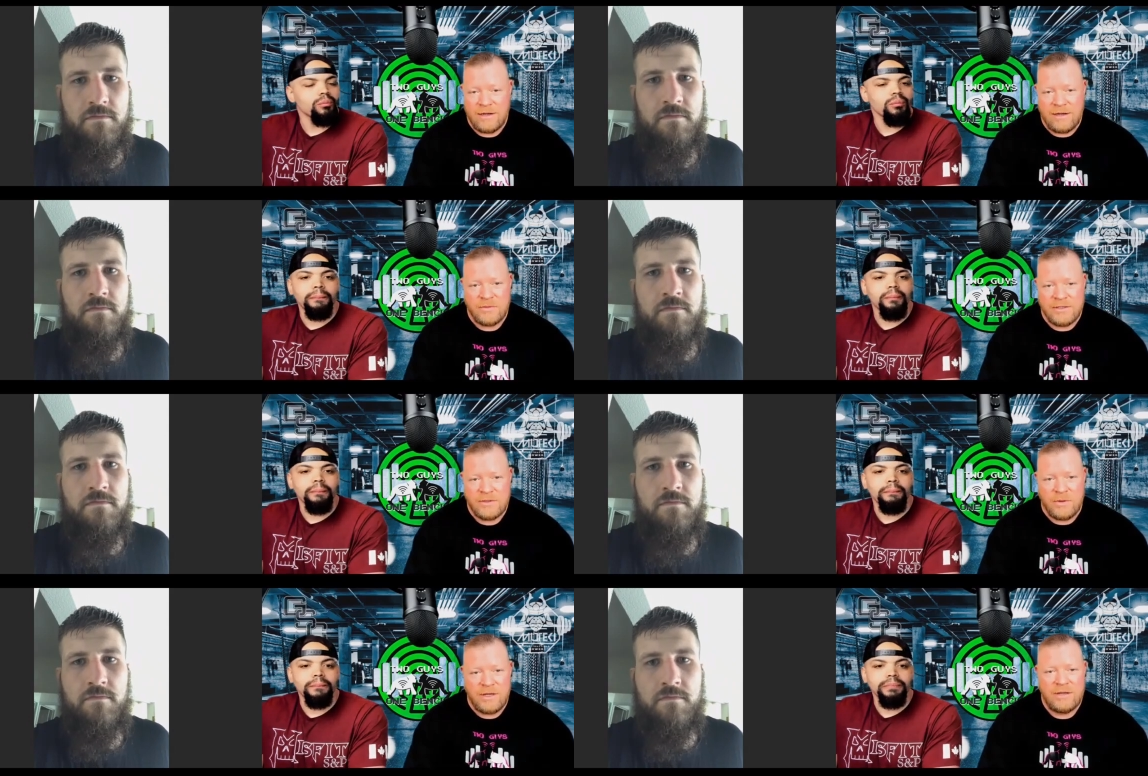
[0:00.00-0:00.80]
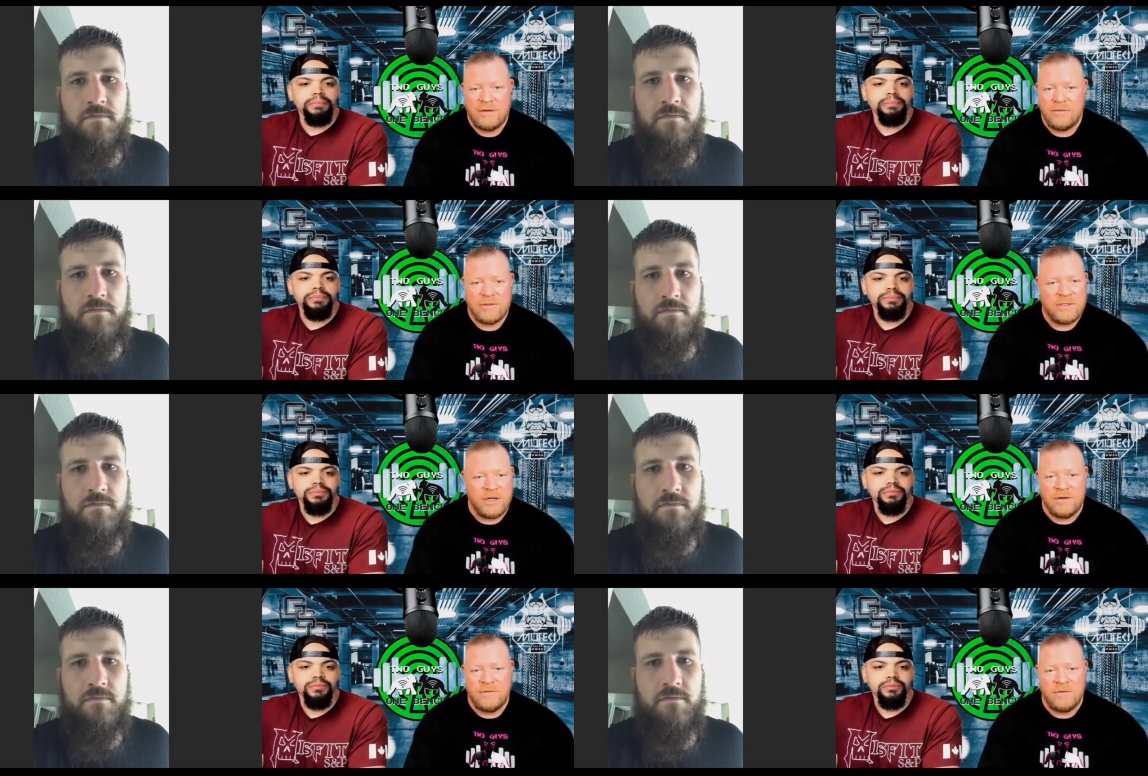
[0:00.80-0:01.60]
Speaker 1: uh, this week. We're
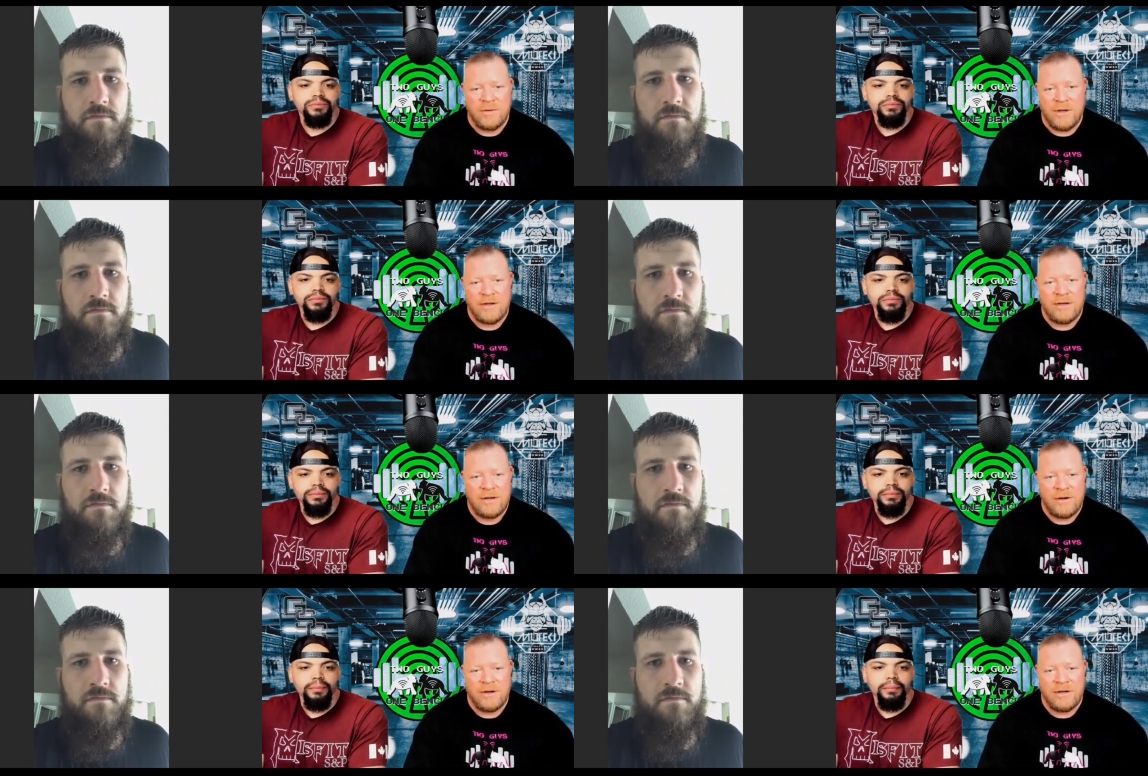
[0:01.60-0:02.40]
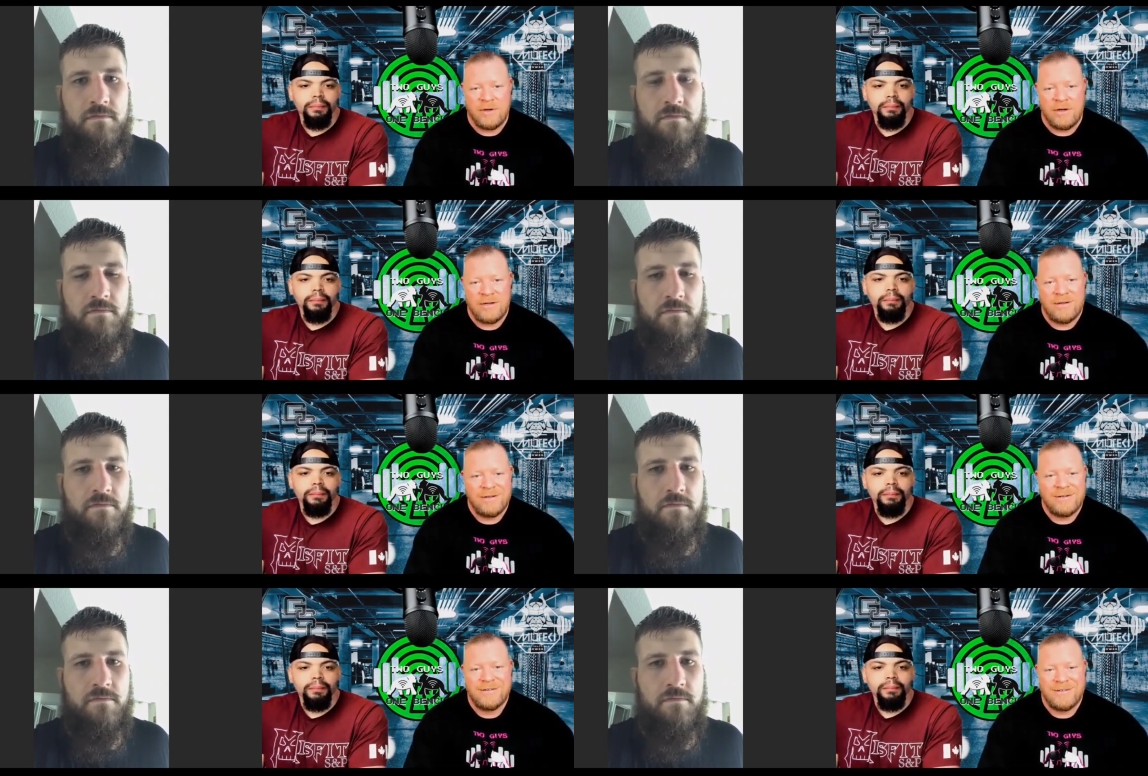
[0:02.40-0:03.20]
cheering for you, man. Here in Alberta.
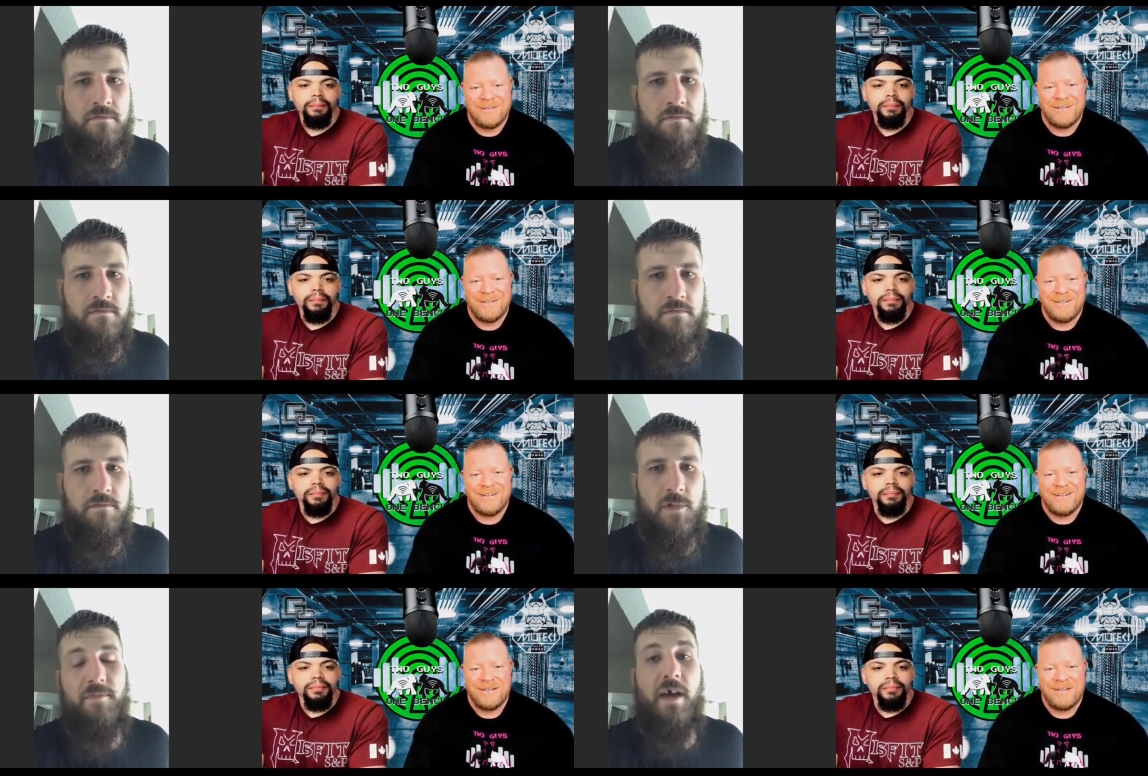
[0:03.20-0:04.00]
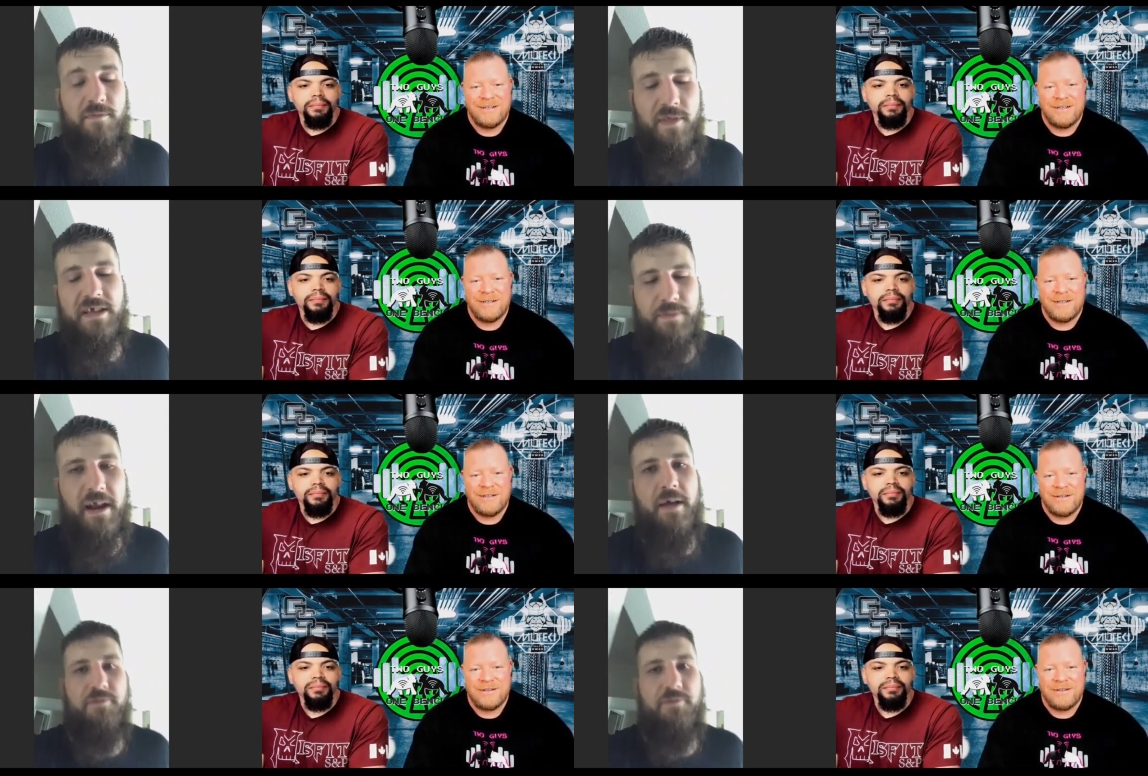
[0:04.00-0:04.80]
Speaker 2: Yeah, thanks, man.
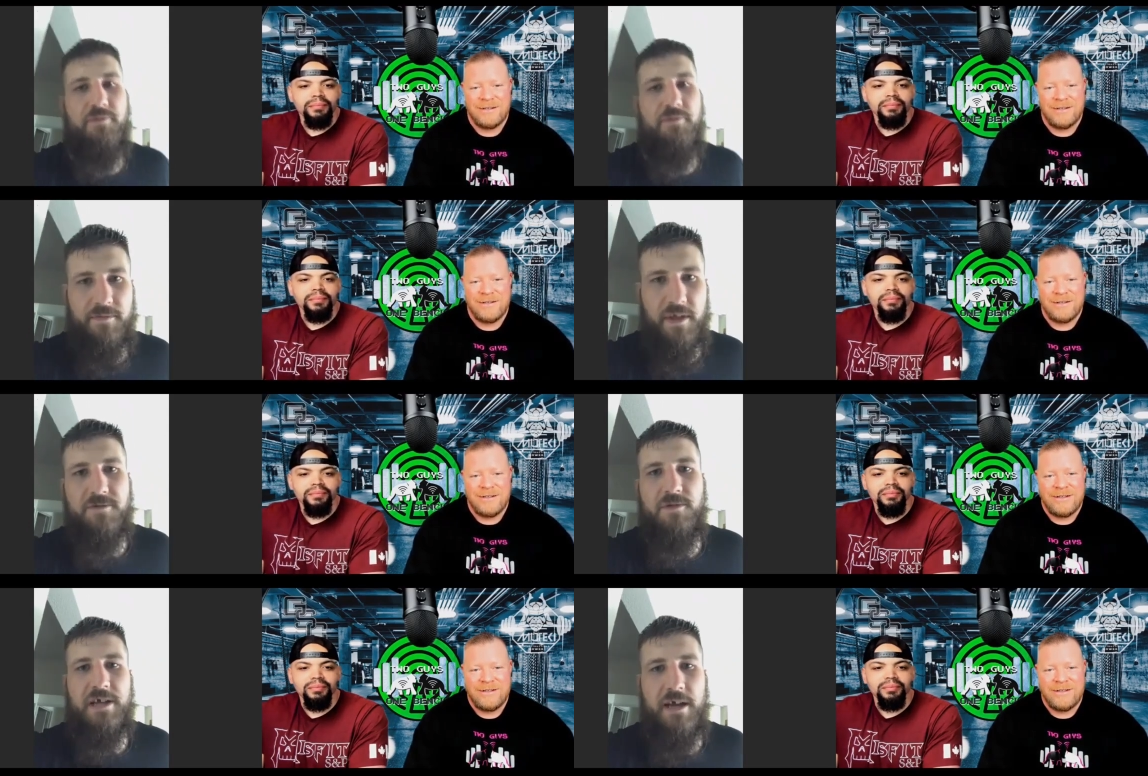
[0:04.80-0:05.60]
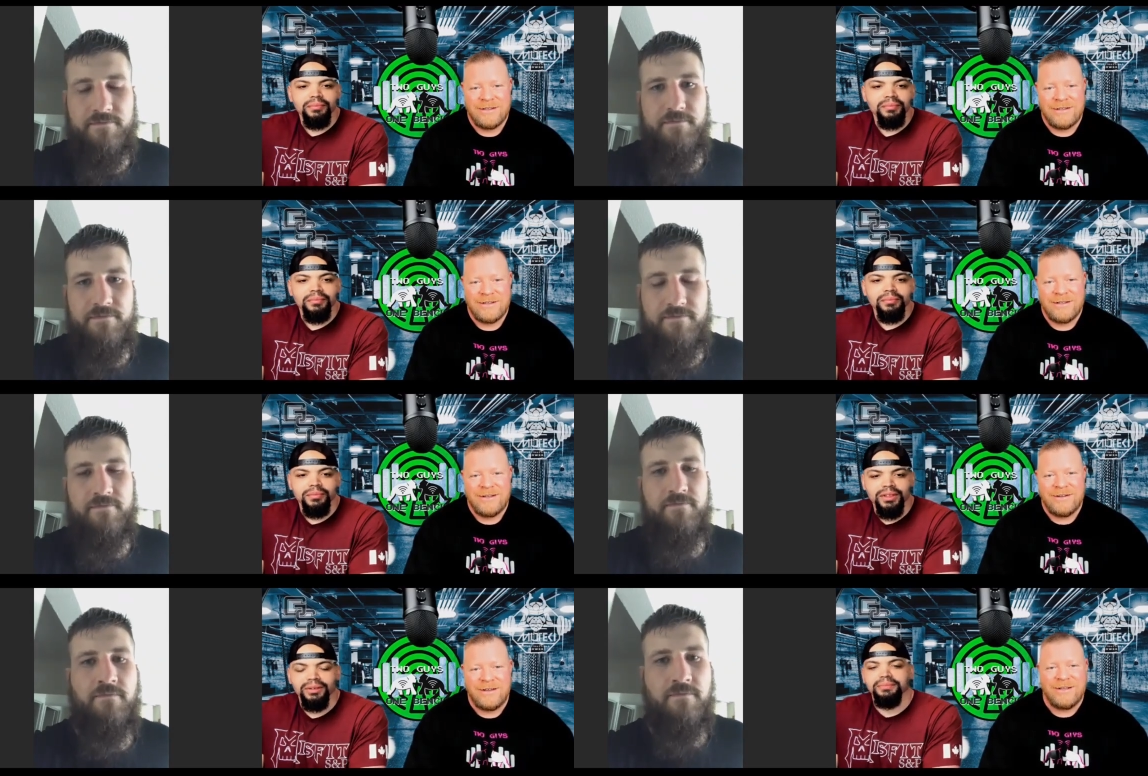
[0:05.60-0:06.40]
I appreciate it. Thanks for the time.
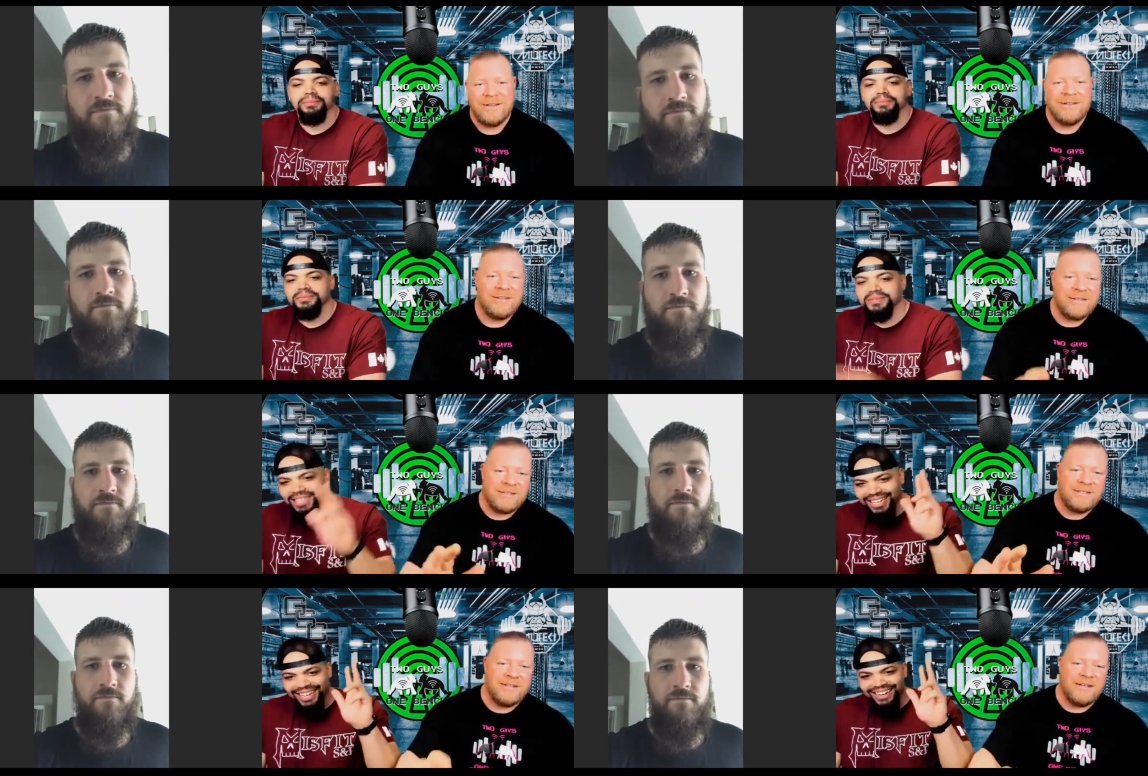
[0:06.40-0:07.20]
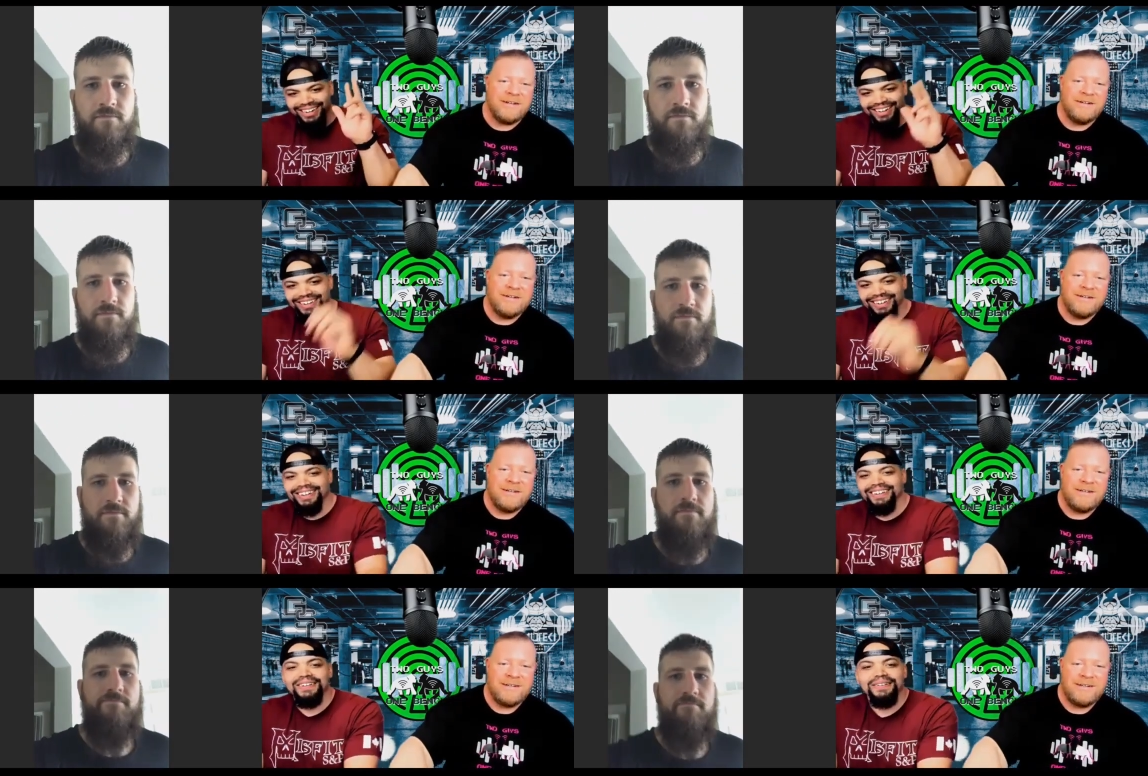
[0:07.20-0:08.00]
Speaker 3: Okay, thanks, Tanner.
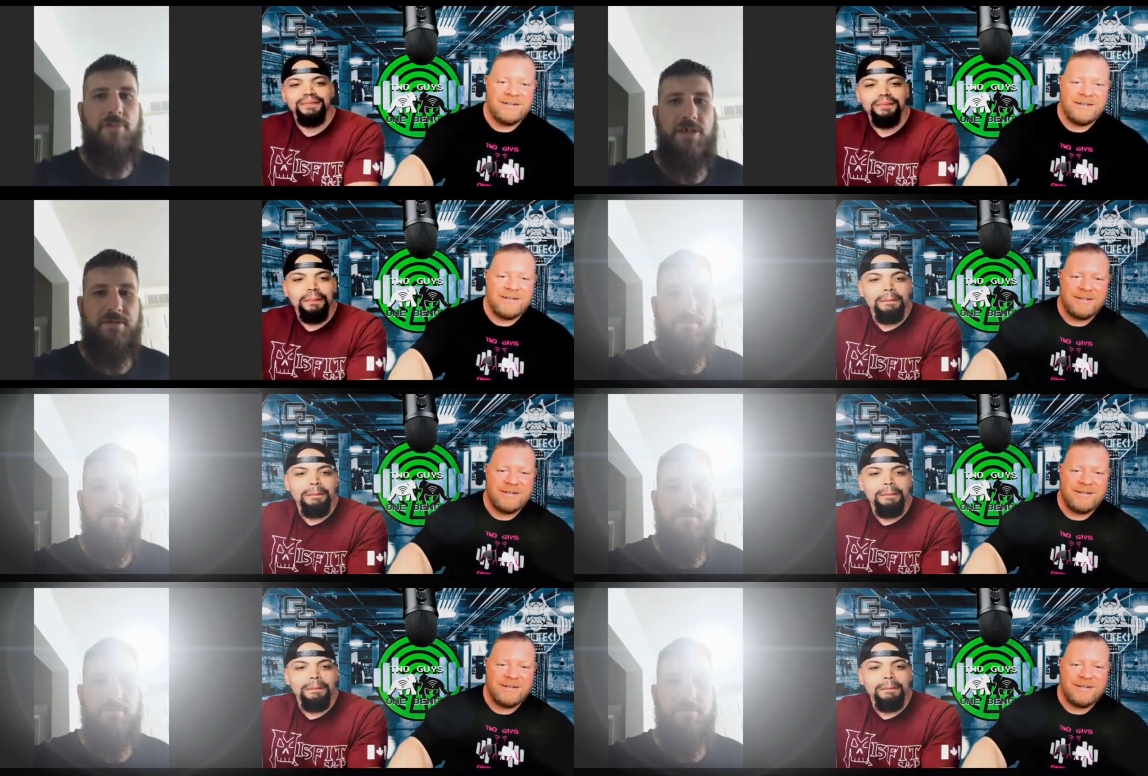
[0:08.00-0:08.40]
Peace.